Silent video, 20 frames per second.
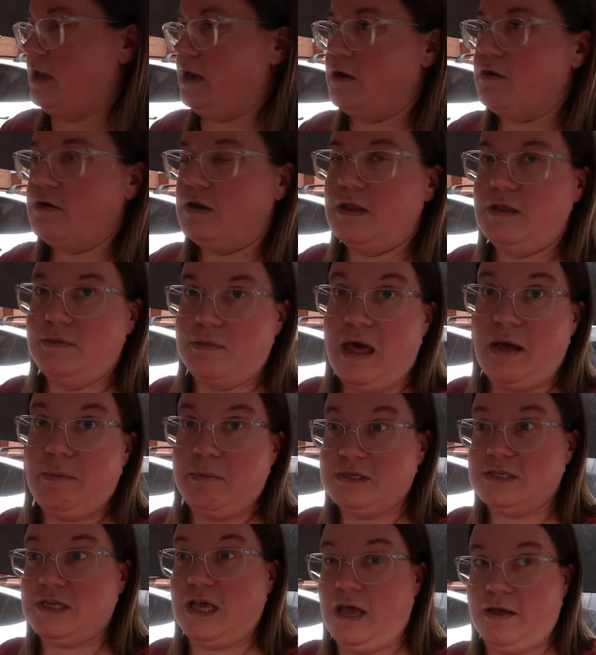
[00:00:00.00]
don't need that
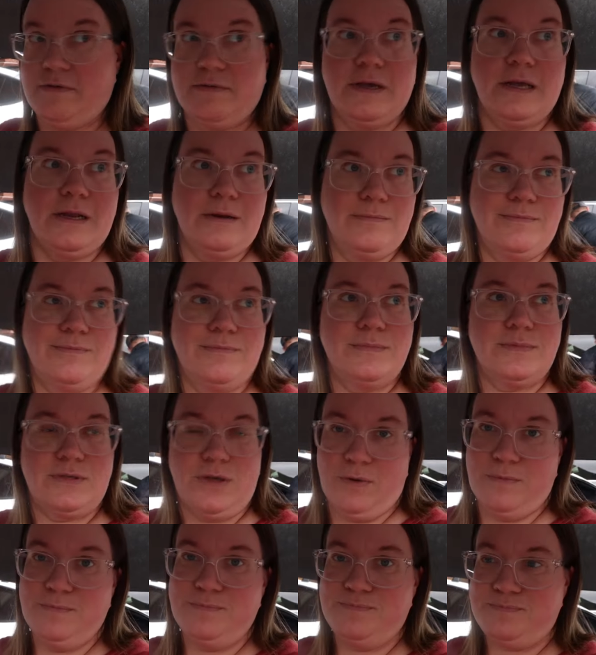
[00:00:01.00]
much caffeine.
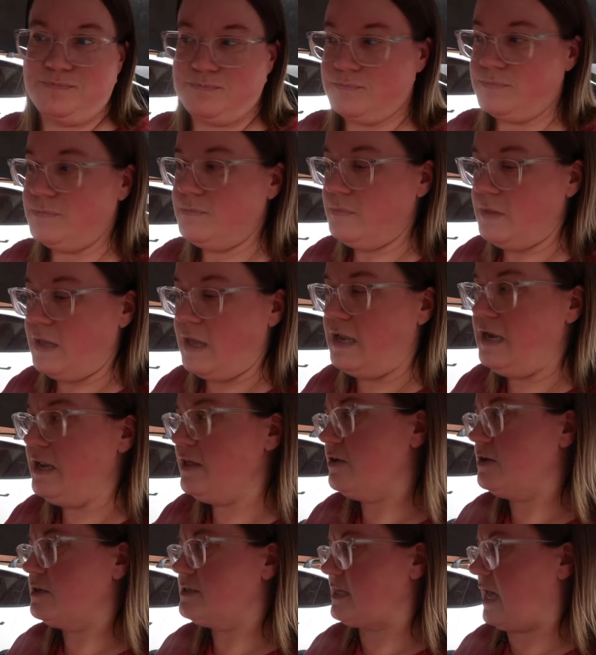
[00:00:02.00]
So, and
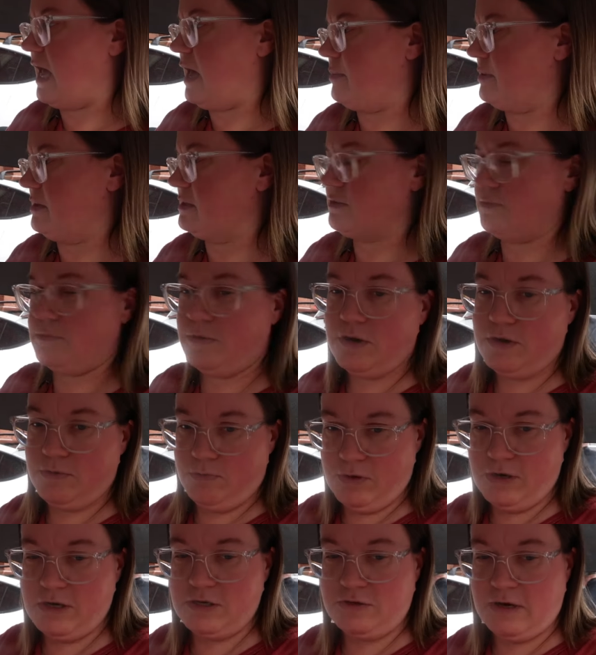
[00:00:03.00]
neither does Abby's, and we're
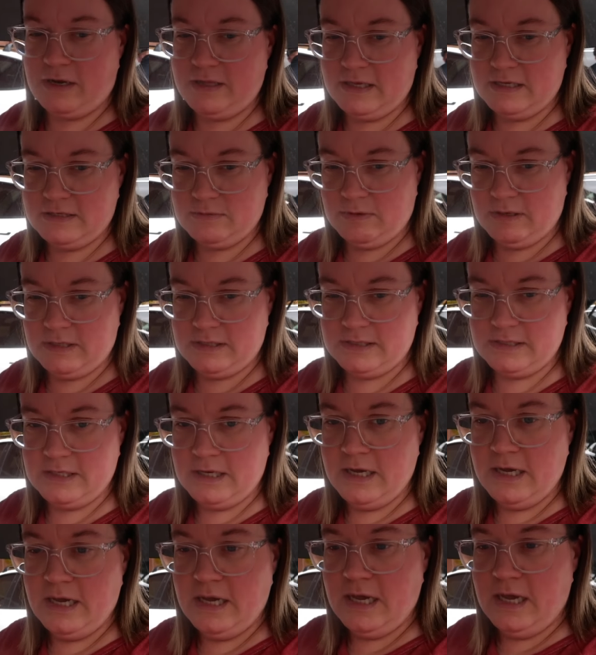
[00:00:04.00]
gonna try these ones
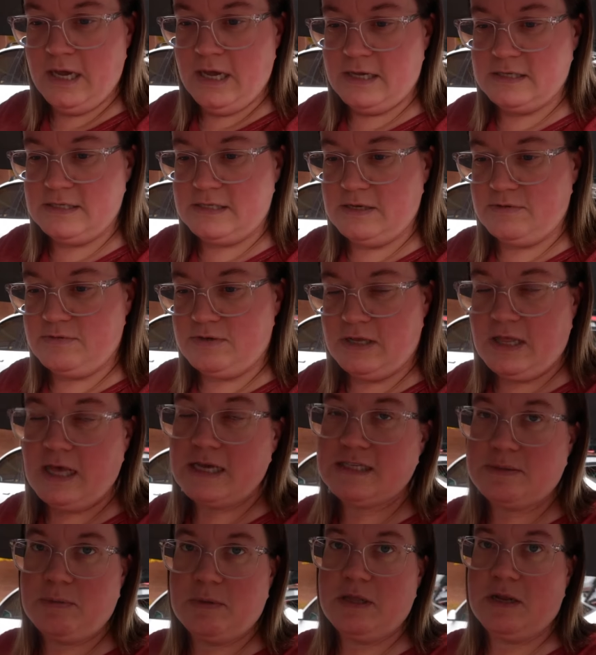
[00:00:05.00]
and see if she
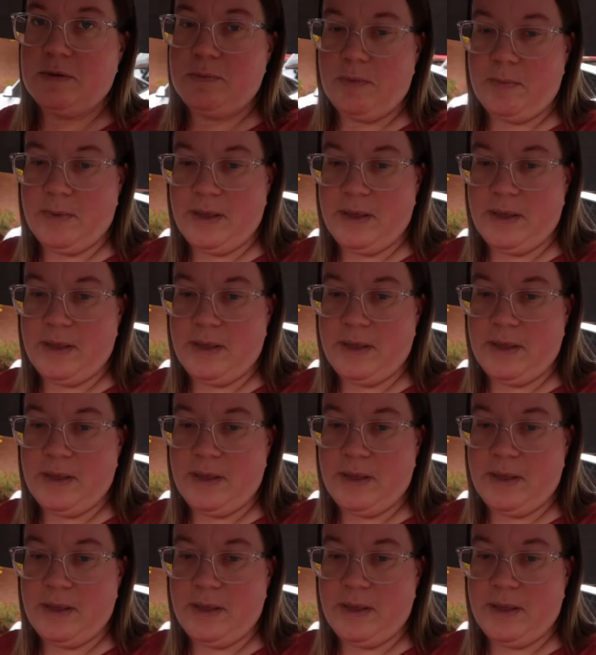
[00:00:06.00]
likes them a little bit